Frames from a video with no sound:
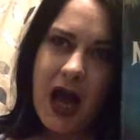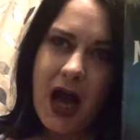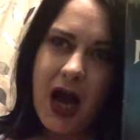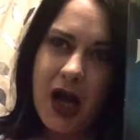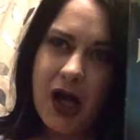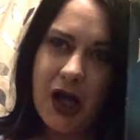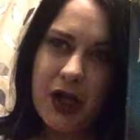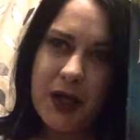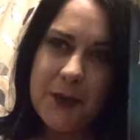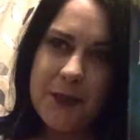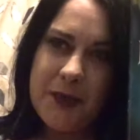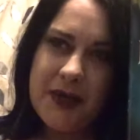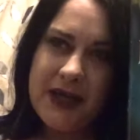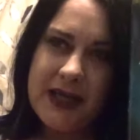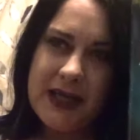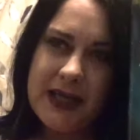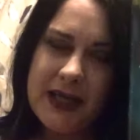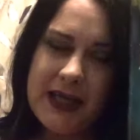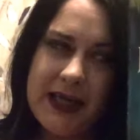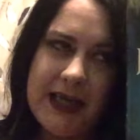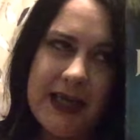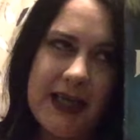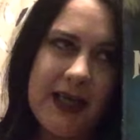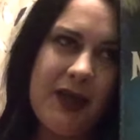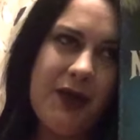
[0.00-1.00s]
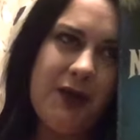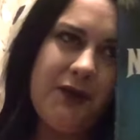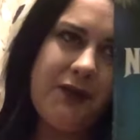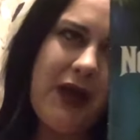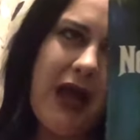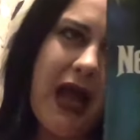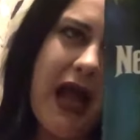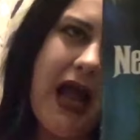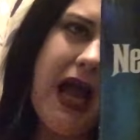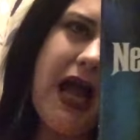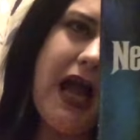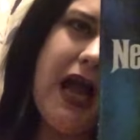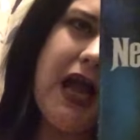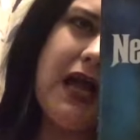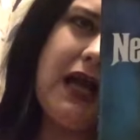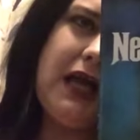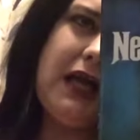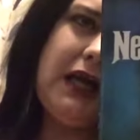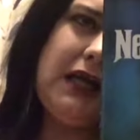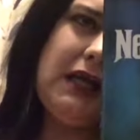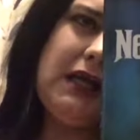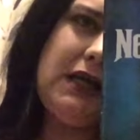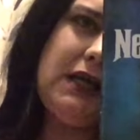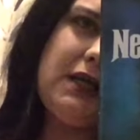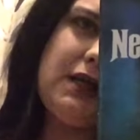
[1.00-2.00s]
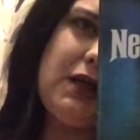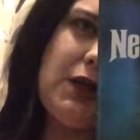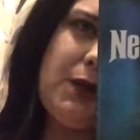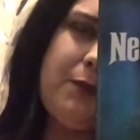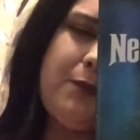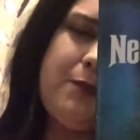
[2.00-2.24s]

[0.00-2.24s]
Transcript: I believe, a